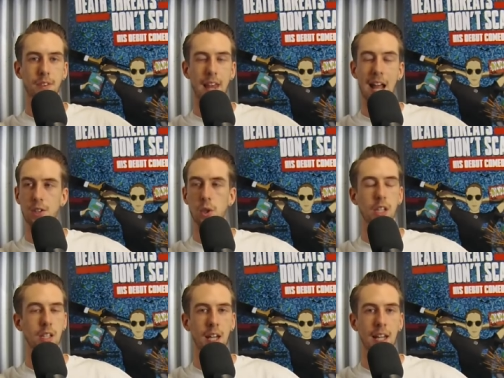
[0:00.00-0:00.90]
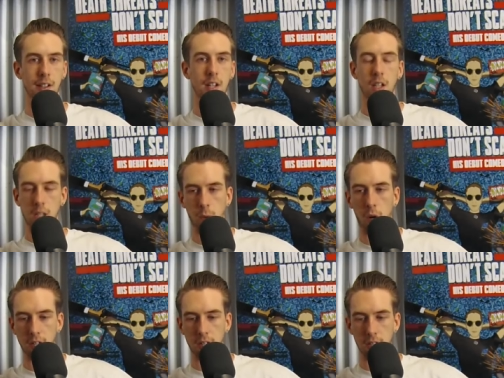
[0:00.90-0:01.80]
That's all you need. You
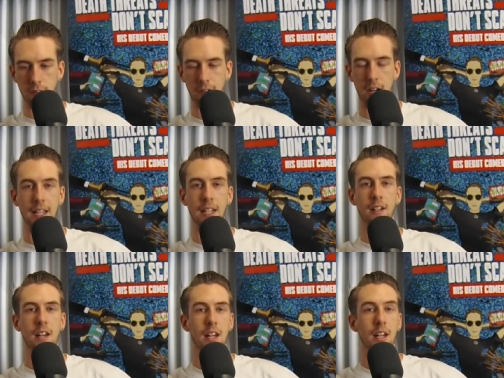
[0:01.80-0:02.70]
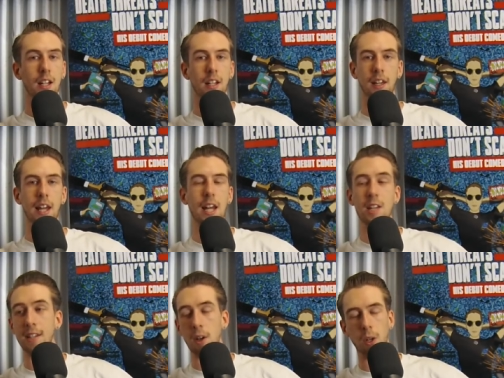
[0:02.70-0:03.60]
want your fucking
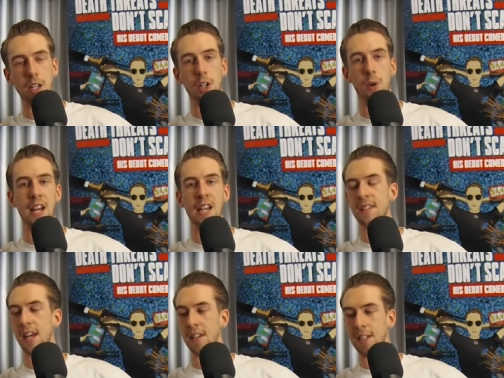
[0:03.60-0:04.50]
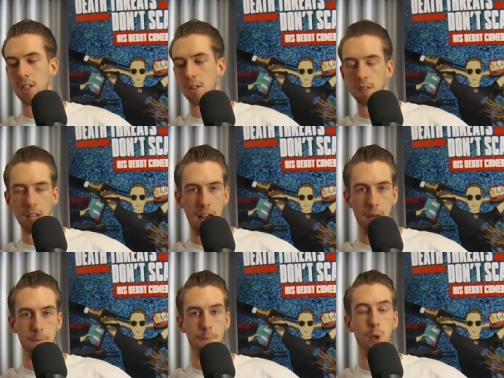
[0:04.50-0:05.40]
lettuce and all your greens, and then you
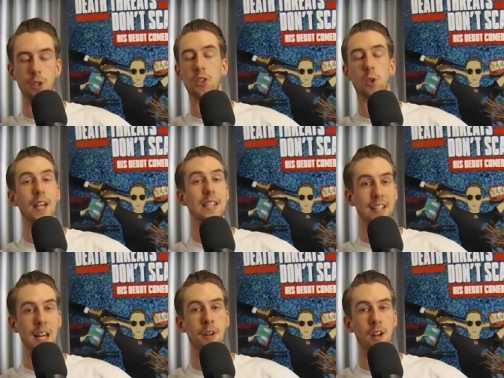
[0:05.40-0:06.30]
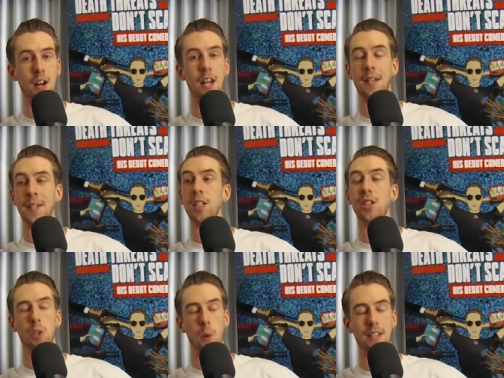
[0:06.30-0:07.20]
put squeeze lemon on it, and then you
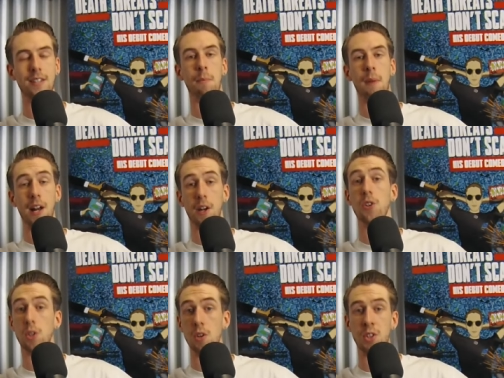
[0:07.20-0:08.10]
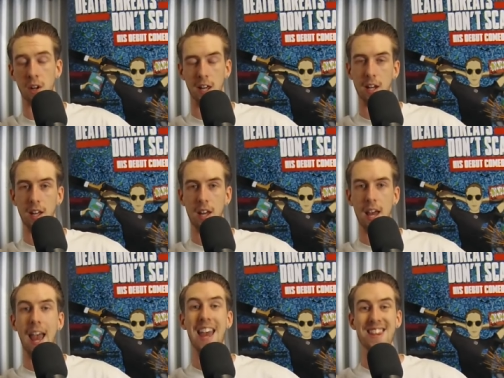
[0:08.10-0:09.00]
squeeze tomato juice on it
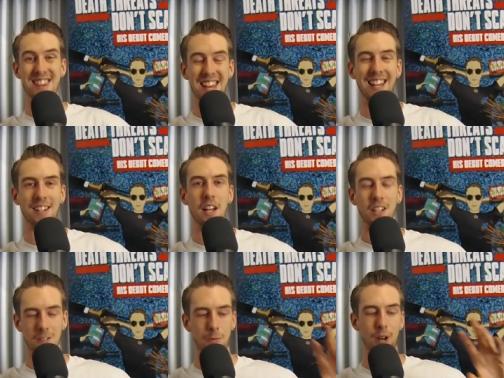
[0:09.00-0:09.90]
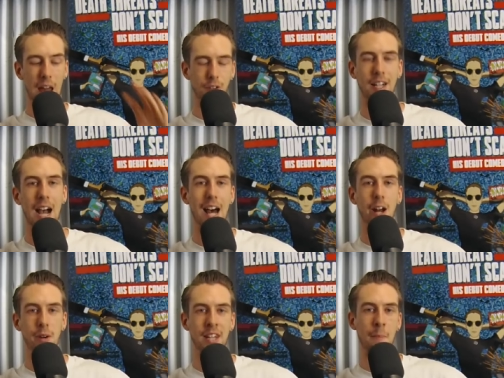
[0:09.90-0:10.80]
and then you put
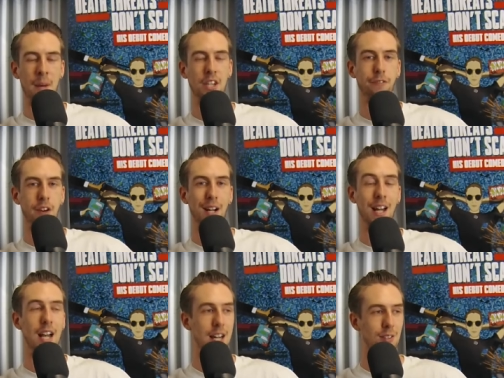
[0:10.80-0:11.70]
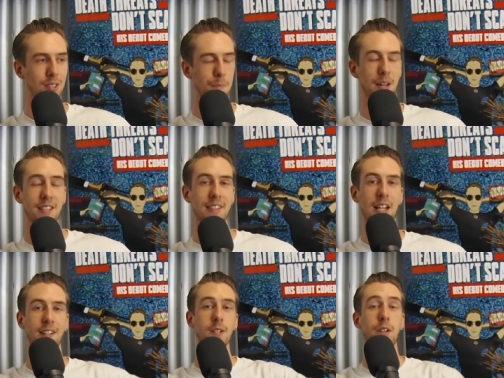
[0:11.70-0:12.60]
avocado in that motherfucker, and it's the best
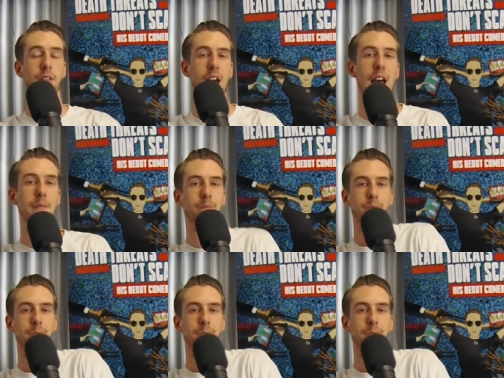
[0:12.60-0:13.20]
salad you've ever had.